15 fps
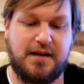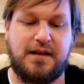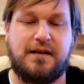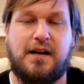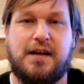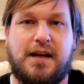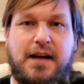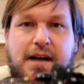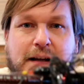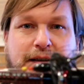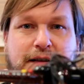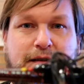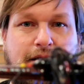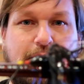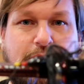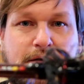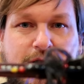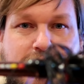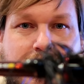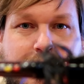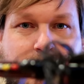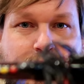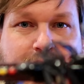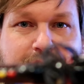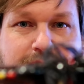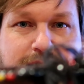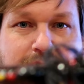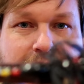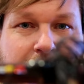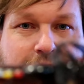and like I got this little slither
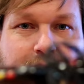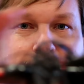rig tied